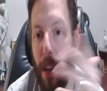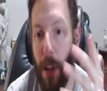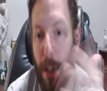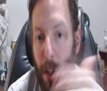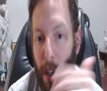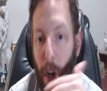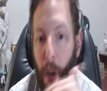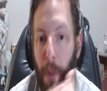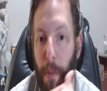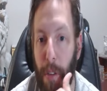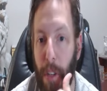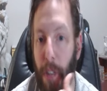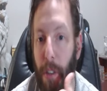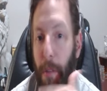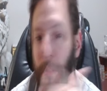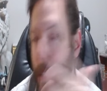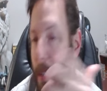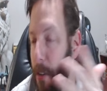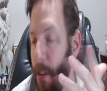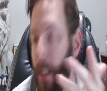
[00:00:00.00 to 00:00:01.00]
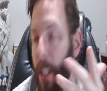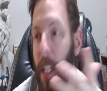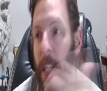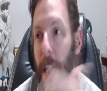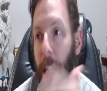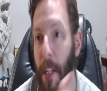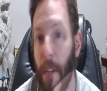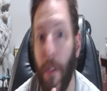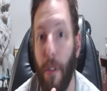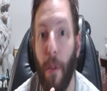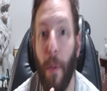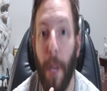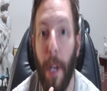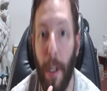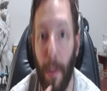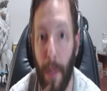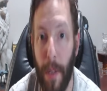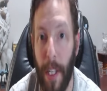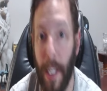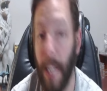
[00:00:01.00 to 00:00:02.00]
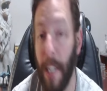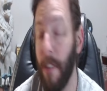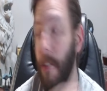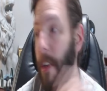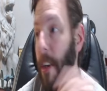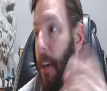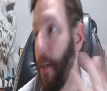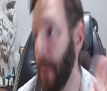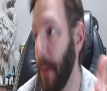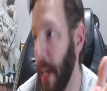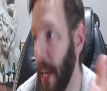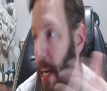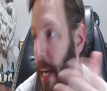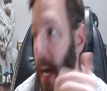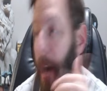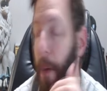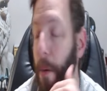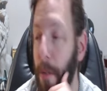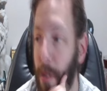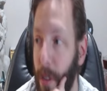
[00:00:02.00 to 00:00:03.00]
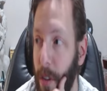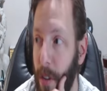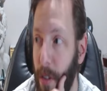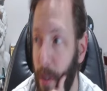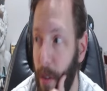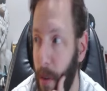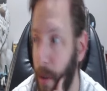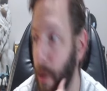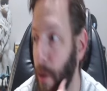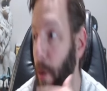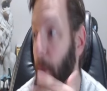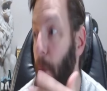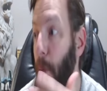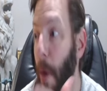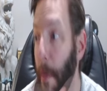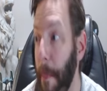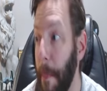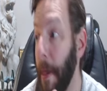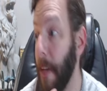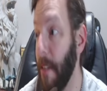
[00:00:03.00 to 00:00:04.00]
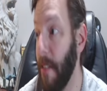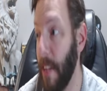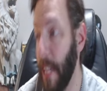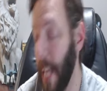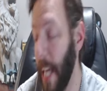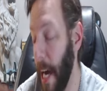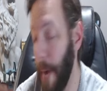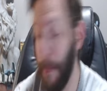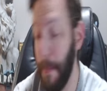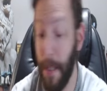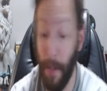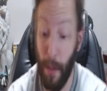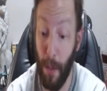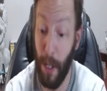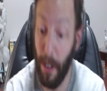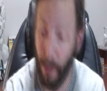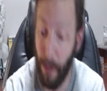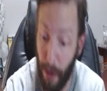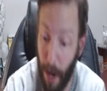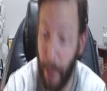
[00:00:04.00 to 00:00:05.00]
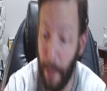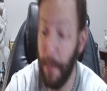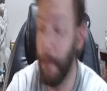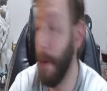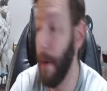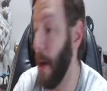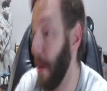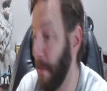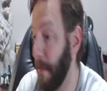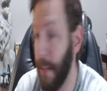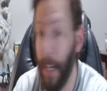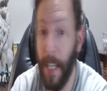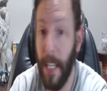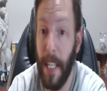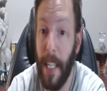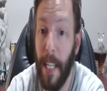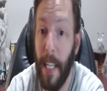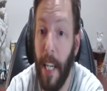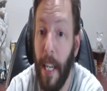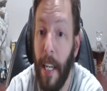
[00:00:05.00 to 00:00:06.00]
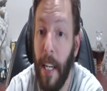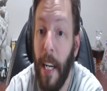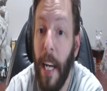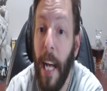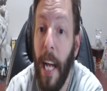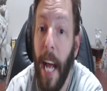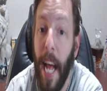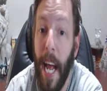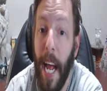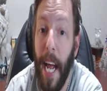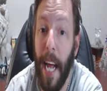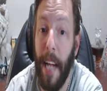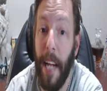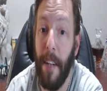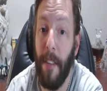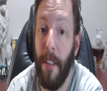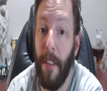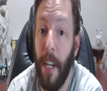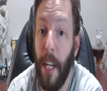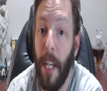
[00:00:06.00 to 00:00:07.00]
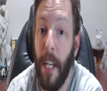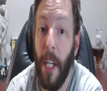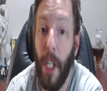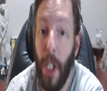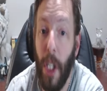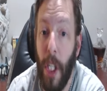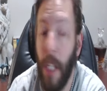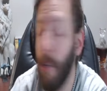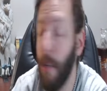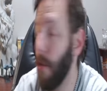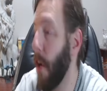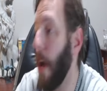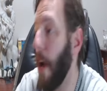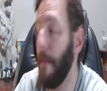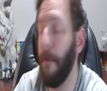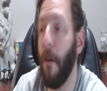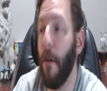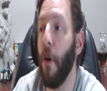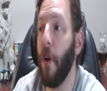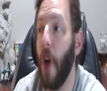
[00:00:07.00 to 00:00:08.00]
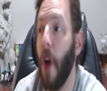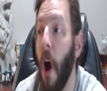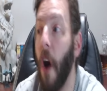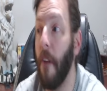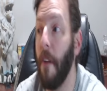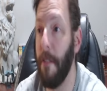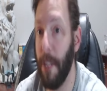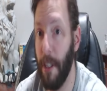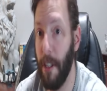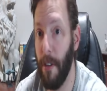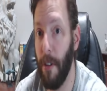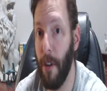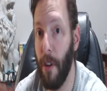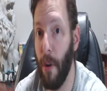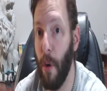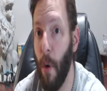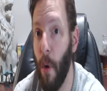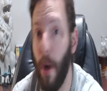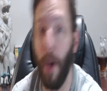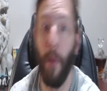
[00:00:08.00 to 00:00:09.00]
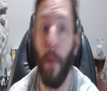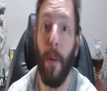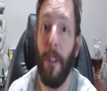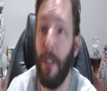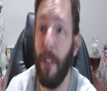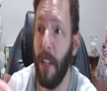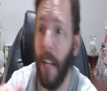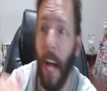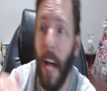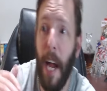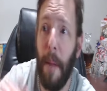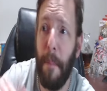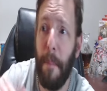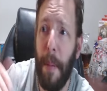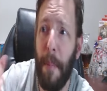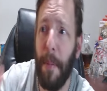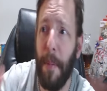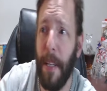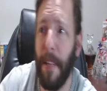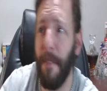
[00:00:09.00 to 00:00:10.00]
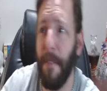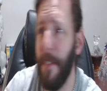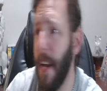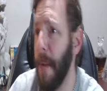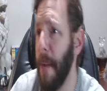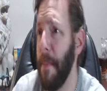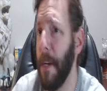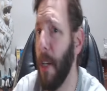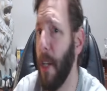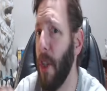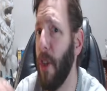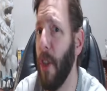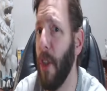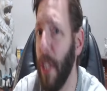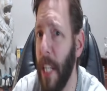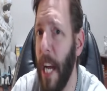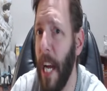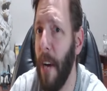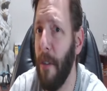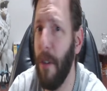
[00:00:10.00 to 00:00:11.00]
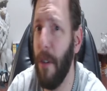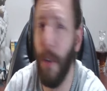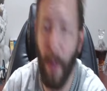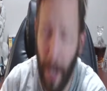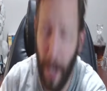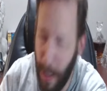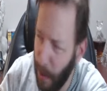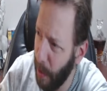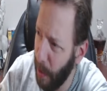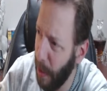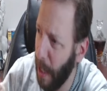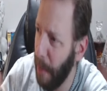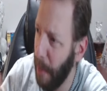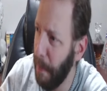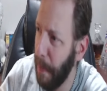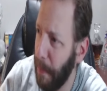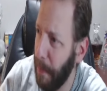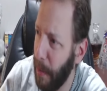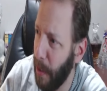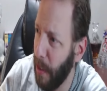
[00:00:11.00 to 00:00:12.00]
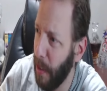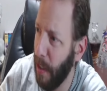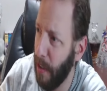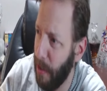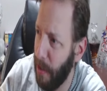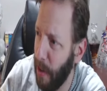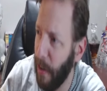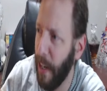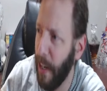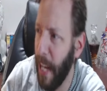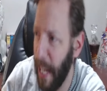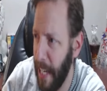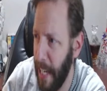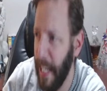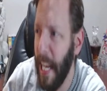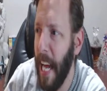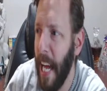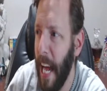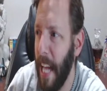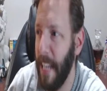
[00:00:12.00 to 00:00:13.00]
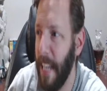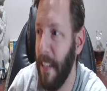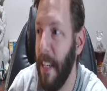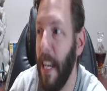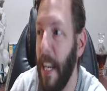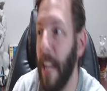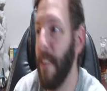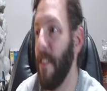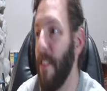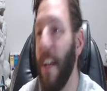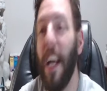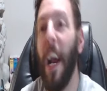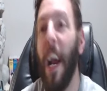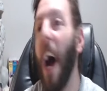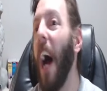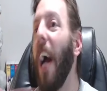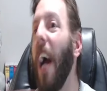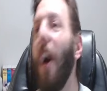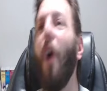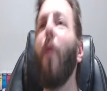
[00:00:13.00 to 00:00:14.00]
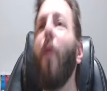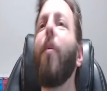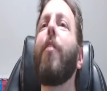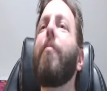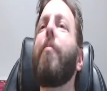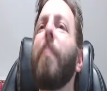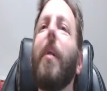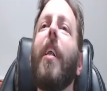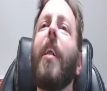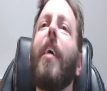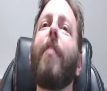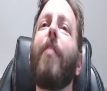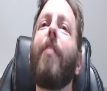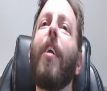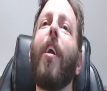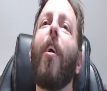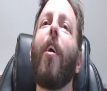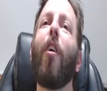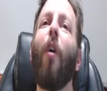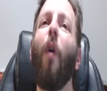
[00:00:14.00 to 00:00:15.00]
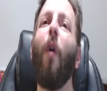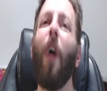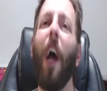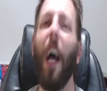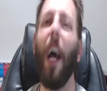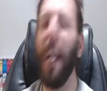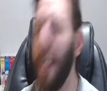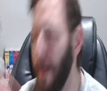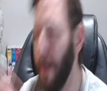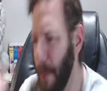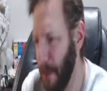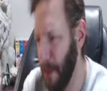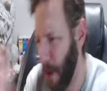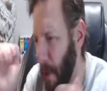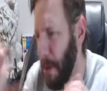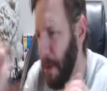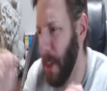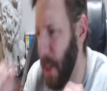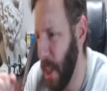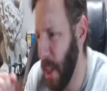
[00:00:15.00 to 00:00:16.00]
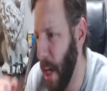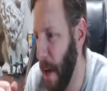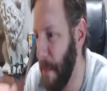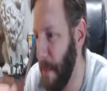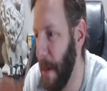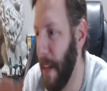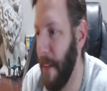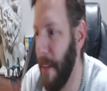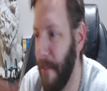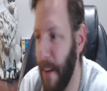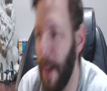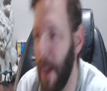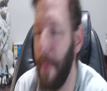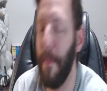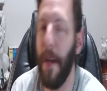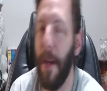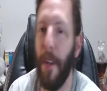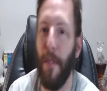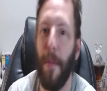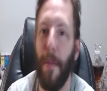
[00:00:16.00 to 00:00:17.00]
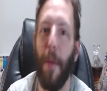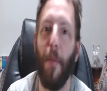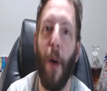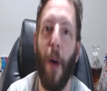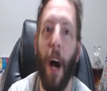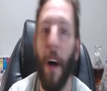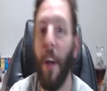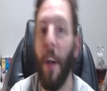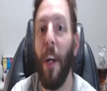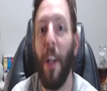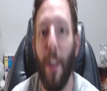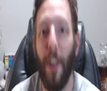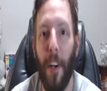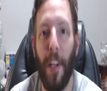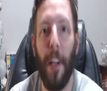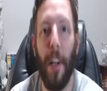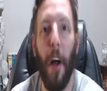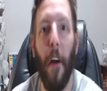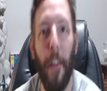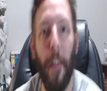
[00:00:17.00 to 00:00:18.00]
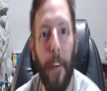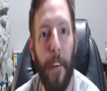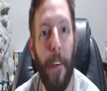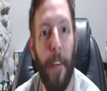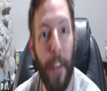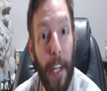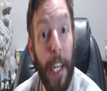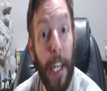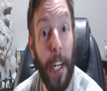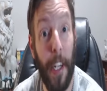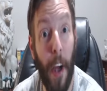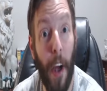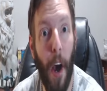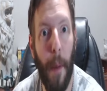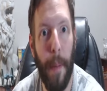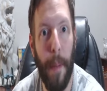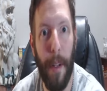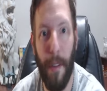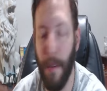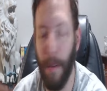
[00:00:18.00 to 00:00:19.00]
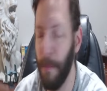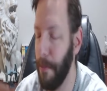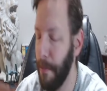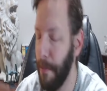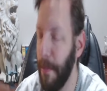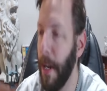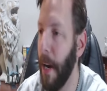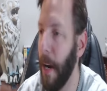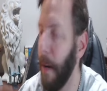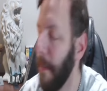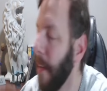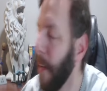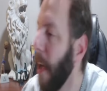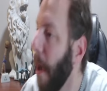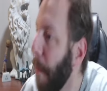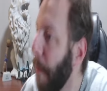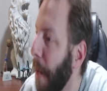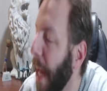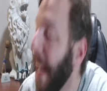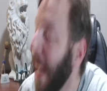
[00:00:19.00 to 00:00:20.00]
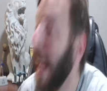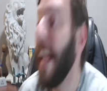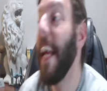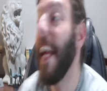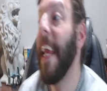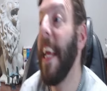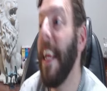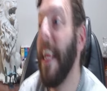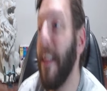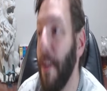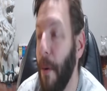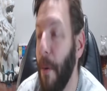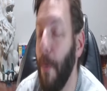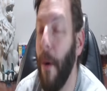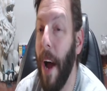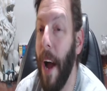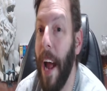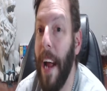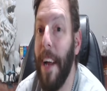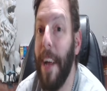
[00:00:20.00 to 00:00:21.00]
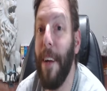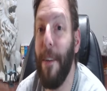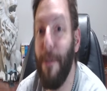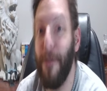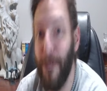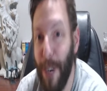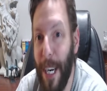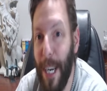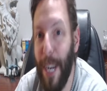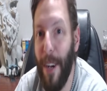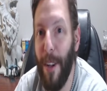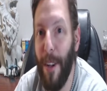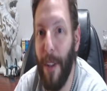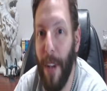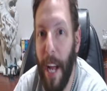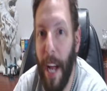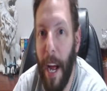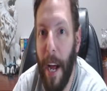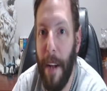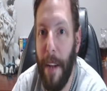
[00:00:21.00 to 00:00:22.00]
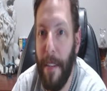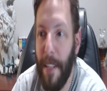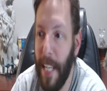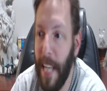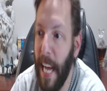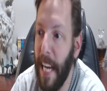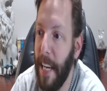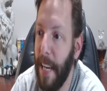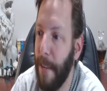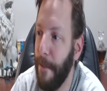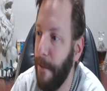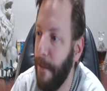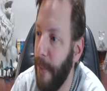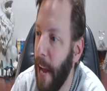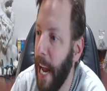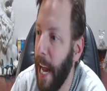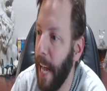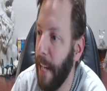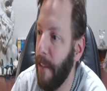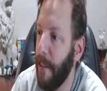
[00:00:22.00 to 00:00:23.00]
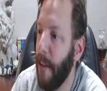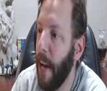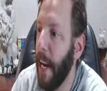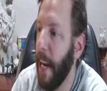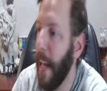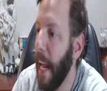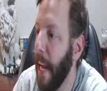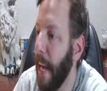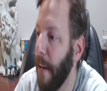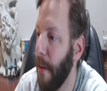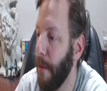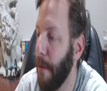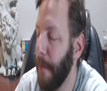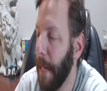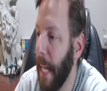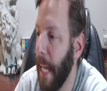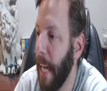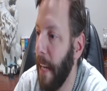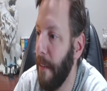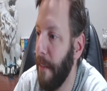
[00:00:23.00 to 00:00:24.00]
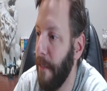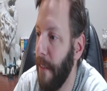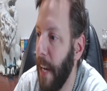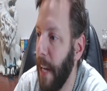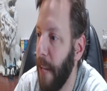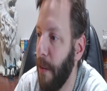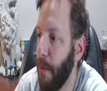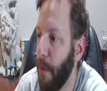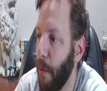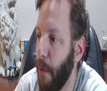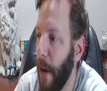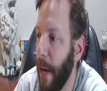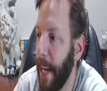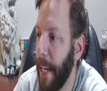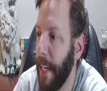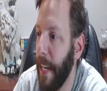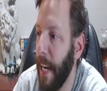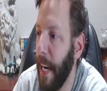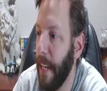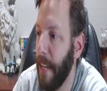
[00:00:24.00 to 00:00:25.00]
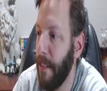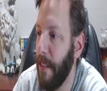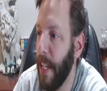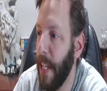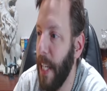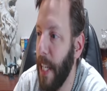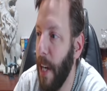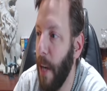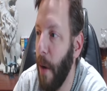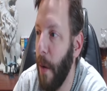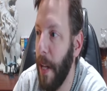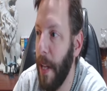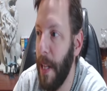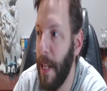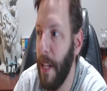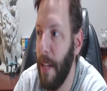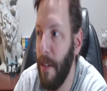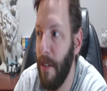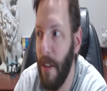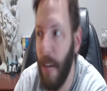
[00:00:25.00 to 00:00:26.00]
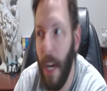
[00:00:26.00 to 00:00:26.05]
conversation basically continues the way you would think. It's like, okay, how's Setsuna doing? What basically happened? Well, it dropped him off, yada, yada, yada. And she's got full confidence in Akoya, which a lot of people in the fan base should now do. I know a lot of people are going to turn head and say, I always believed in Akoya. He was always shit on by the fan base. Meanwhile, look at all their deleted comments from, you know. But either way, real Kengan fans, not haters, but Kengan fans will recognize that, you know what, this